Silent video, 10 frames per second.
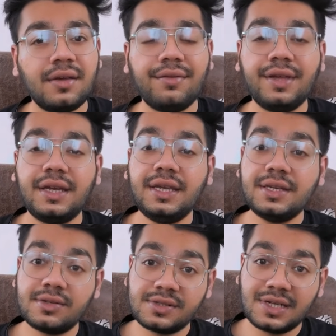where
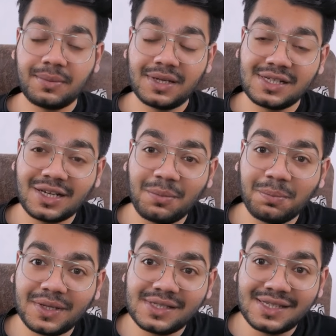each step has a
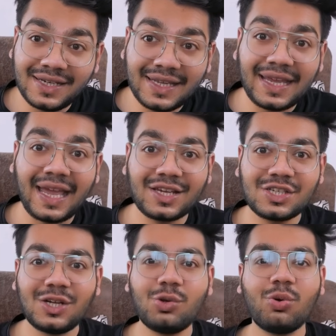compensating
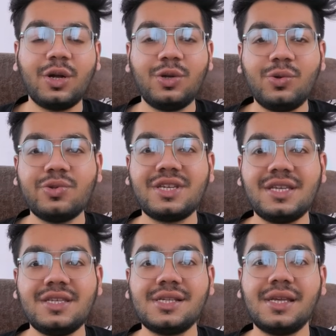action to undo
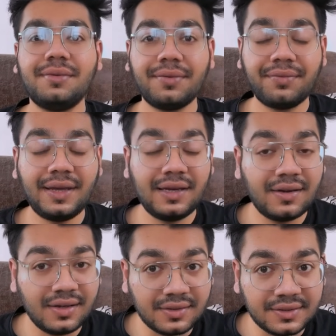changes if a
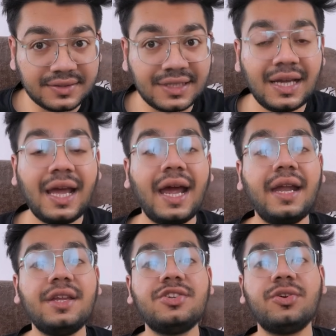failure occurs
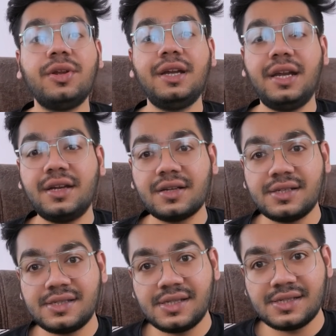and ensuring data
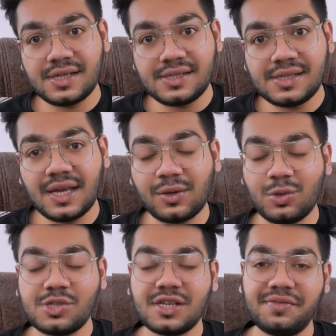consistency
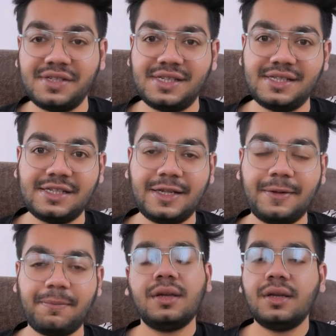across services.
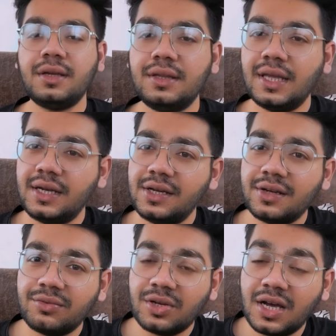Then
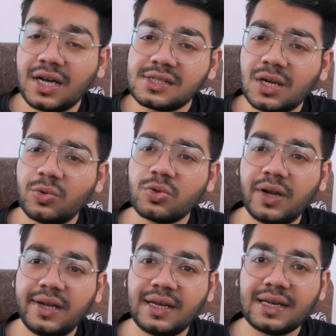interviewer asks how to
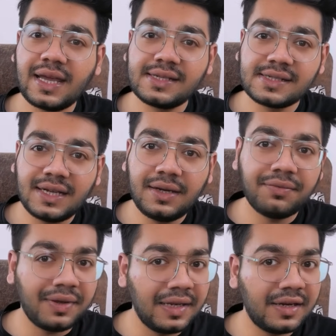handle cascade
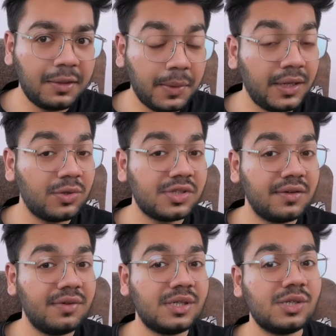failure in
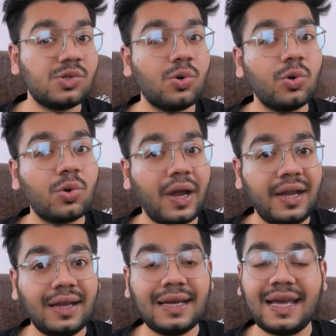microservices. So to
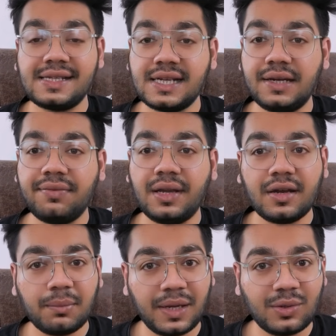handle cascade
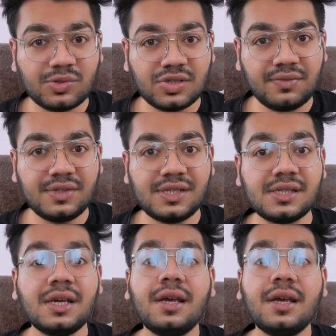failure in microservices,